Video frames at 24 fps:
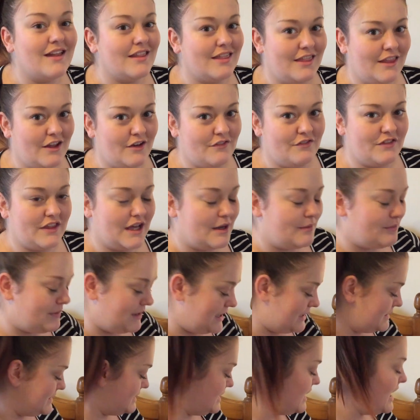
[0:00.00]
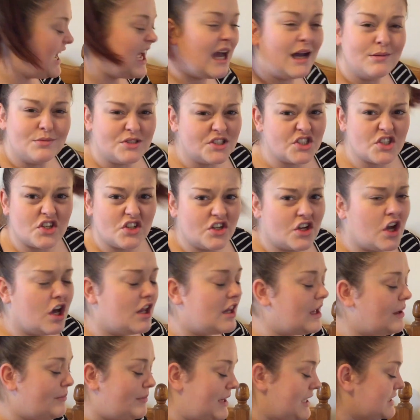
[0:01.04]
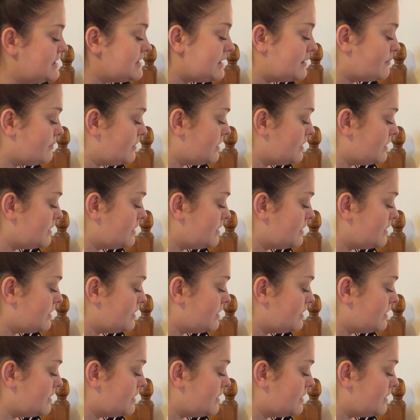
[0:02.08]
Love that blend. Just gonna call it a blending